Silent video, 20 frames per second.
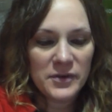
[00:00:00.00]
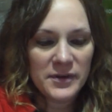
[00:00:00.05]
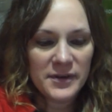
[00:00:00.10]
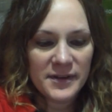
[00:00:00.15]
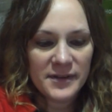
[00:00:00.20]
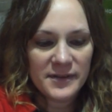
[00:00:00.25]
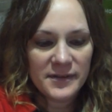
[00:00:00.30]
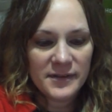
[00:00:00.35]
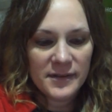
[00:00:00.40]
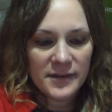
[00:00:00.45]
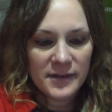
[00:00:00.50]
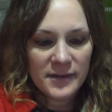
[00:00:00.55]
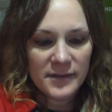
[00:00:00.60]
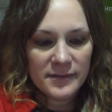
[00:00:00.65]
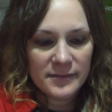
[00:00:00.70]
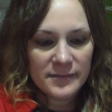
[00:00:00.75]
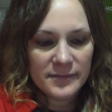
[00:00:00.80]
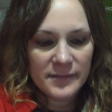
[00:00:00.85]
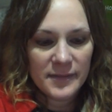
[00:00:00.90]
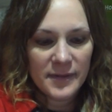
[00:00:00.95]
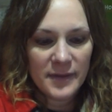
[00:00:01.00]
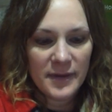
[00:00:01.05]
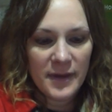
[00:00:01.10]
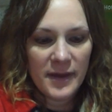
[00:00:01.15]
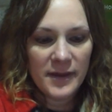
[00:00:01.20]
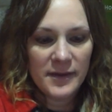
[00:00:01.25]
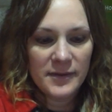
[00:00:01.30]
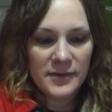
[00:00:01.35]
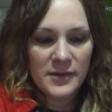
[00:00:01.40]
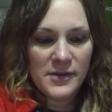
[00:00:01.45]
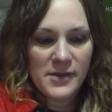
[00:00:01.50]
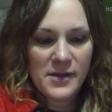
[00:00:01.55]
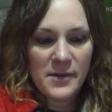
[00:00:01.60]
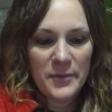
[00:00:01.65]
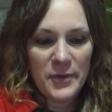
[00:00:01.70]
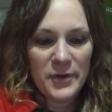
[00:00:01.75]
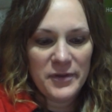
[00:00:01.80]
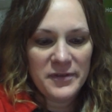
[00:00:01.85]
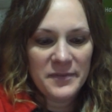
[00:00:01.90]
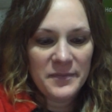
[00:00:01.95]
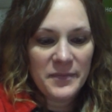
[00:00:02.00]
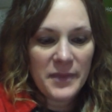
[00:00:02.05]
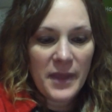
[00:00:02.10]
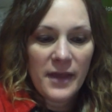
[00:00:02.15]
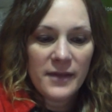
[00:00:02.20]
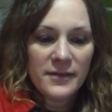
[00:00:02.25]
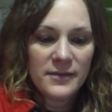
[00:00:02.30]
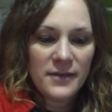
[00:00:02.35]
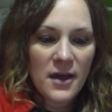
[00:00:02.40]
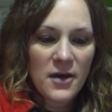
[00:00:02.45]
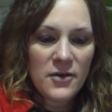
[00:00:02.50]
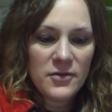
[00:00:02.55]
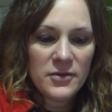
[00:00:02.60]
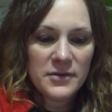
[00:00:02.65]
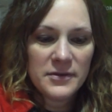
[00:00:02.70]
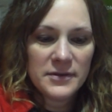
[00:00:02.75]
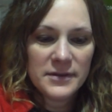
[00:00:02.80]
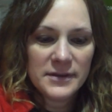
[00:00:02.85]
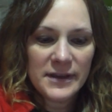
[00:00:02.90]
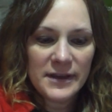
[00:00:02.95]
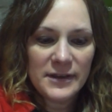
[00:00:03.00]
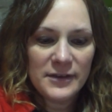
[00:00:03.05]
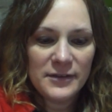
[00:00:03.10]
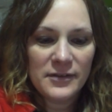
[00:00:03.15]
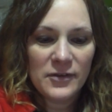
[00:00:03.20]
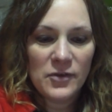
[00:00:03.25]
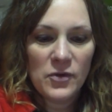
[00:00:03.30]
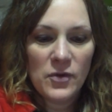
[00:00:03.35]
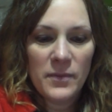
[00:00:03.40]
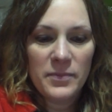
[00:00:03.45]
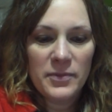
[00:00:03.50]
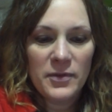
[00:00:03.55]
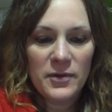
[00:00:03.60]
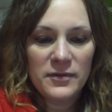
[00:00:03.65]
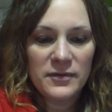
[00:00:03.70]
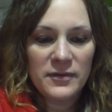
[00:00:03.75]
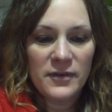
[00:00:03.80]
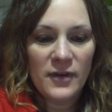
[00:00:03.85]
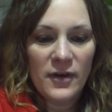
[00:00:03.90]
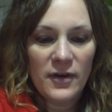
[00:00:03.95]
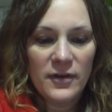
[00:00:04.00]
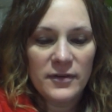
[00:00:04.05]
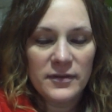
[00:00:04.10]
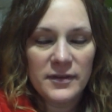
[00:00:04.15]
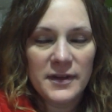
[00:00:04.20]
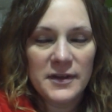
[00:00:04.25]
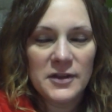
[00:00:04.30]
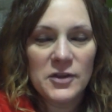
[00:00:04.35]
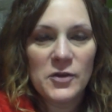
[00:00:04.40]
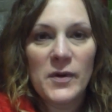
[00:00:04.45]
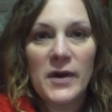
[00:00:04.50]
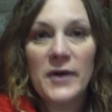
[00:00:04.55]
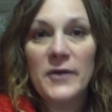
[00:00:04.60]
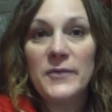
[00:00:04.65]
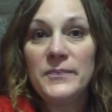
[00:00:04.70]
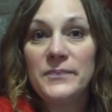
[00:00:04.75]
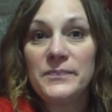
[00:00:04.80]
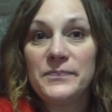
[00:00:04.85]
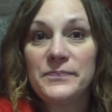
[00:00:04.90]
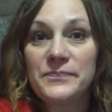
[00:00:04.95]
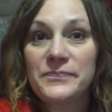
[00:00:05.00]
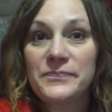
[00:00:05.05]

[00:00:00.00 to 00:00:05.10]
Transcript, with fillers: Jordan and the numbers. Tell Laura Lee to screw up those dolls, lol.